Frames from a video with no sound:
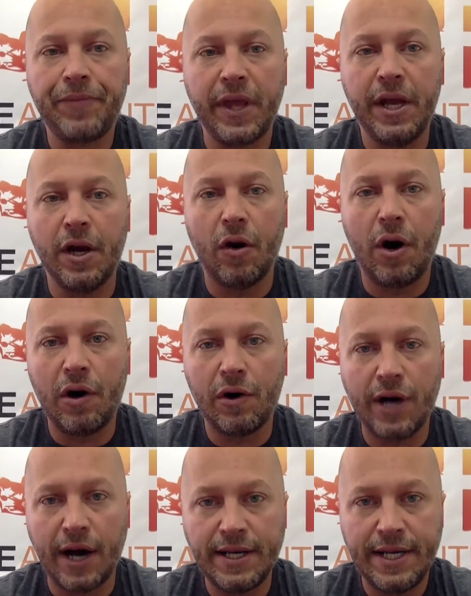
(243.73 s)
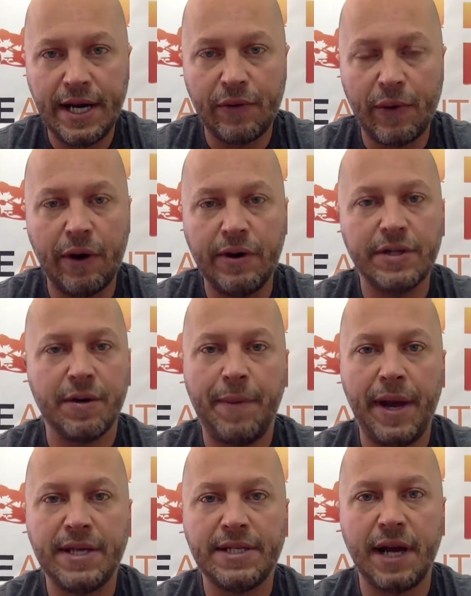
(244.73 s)
our itineraries are
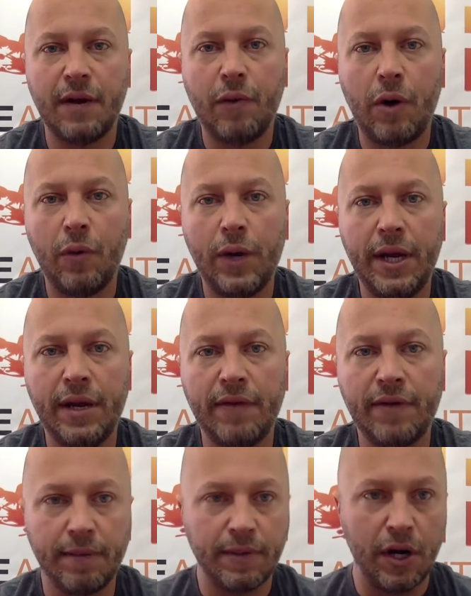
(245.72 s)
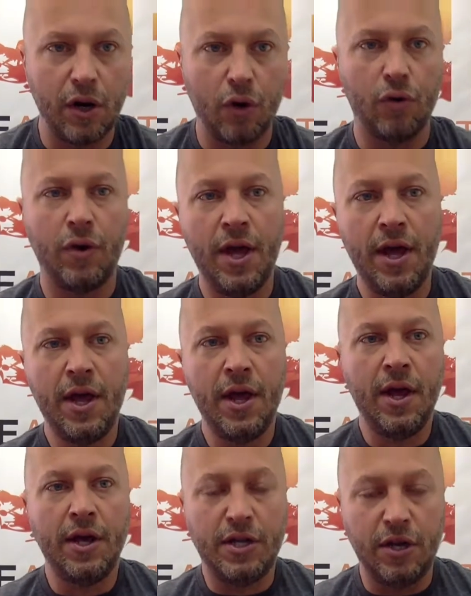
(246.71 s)
based on what we have come
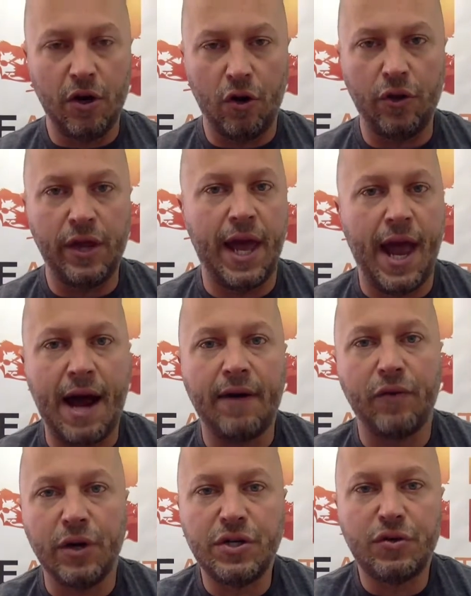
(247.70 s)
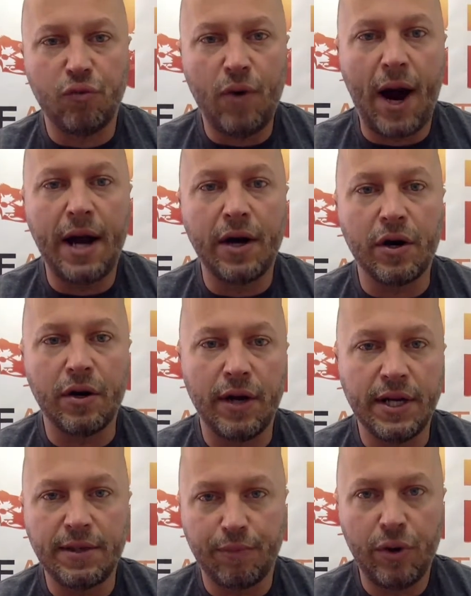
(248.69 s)
to know the average rider
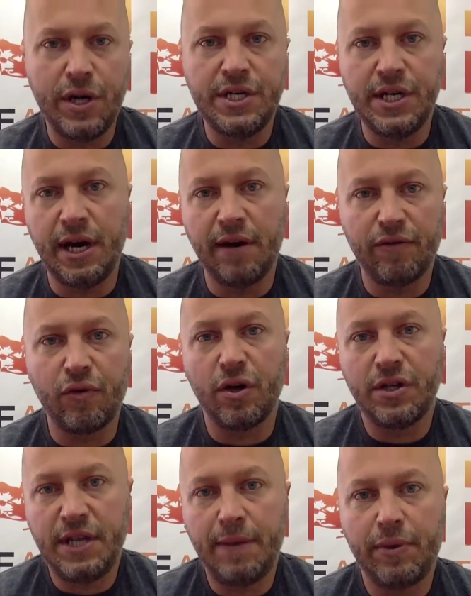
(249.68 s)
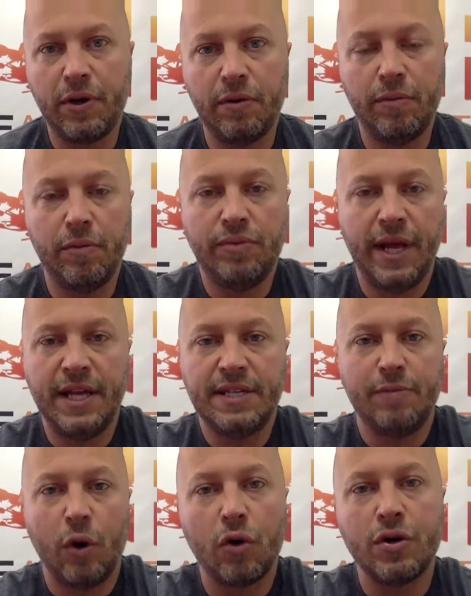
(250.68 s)
as appreciating for a typical day's
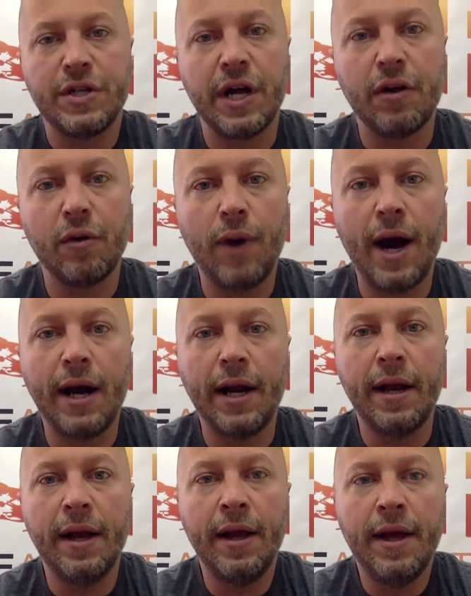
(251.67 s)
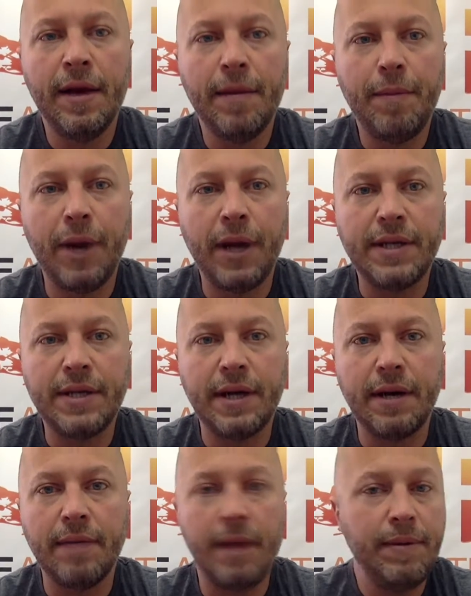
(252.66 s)
motorcycle riding. But
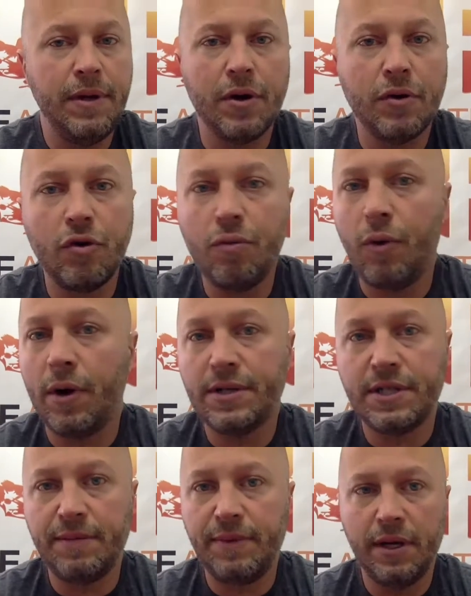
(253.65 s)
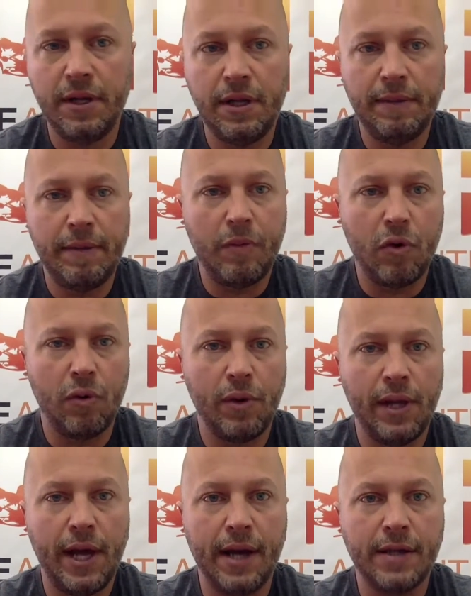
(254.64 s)
maybe your group wants to be a little bit more
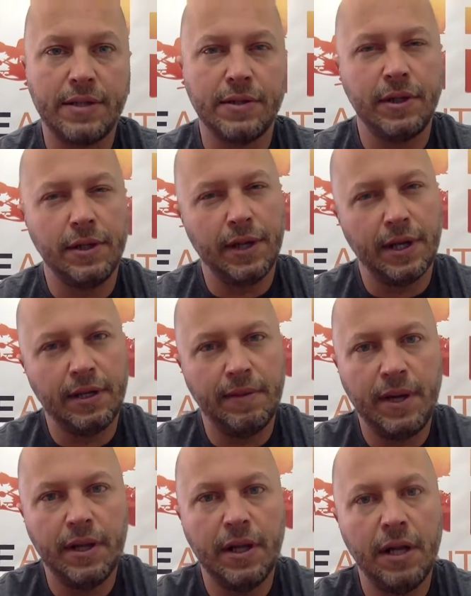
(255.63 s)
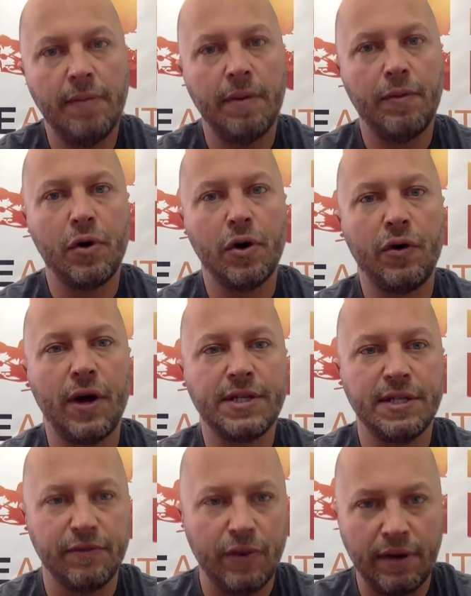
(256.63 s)
relaxed, or you'd like to be a little bit more
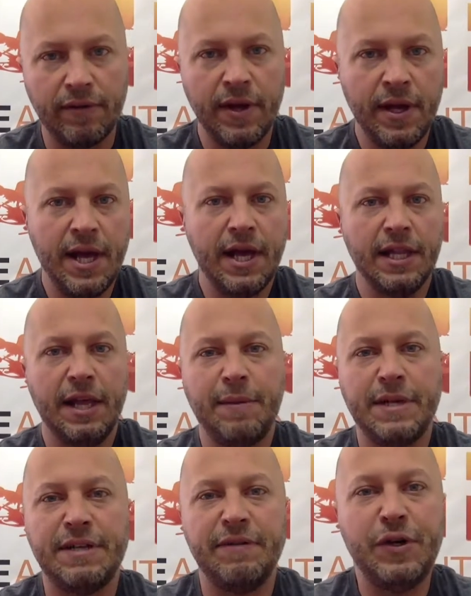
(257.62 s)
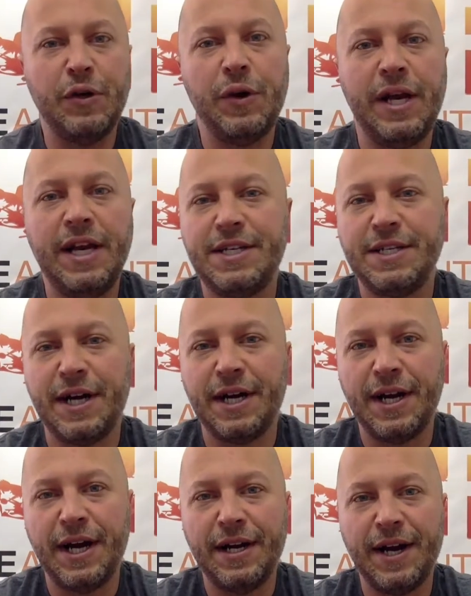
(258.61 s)
aggressive. We have limits of doing each
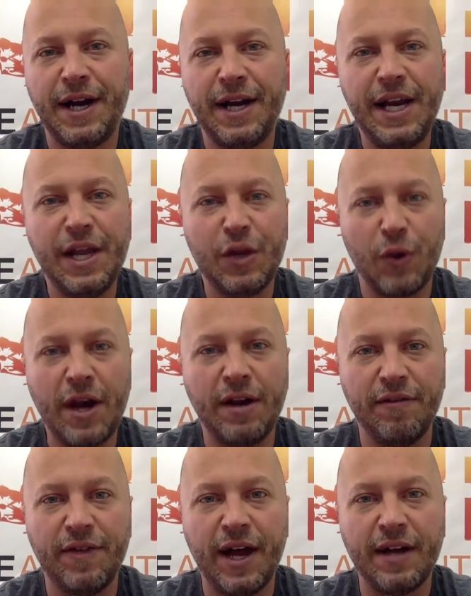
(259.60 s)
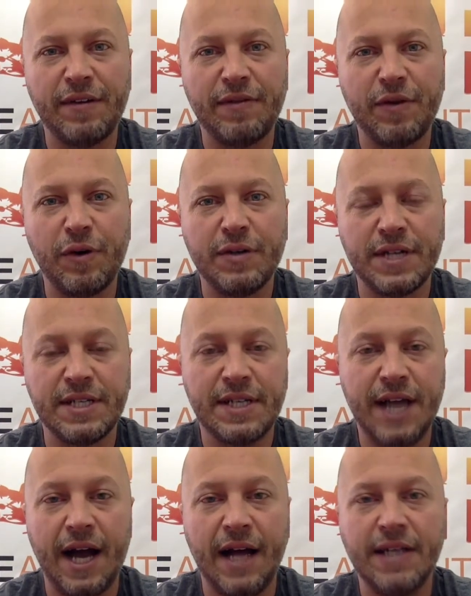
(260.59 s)
on either end of that. Of course, as
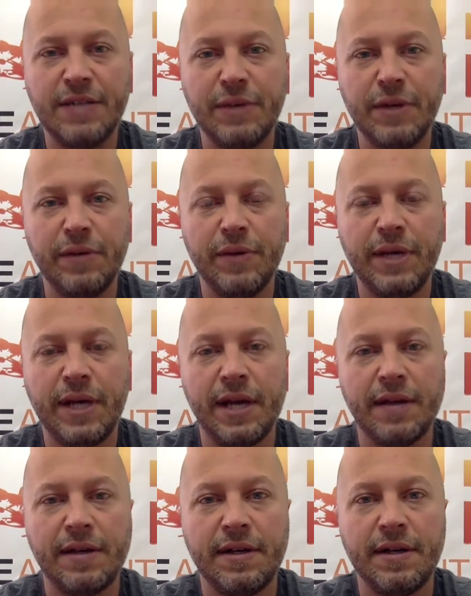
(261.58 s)
guides, we can't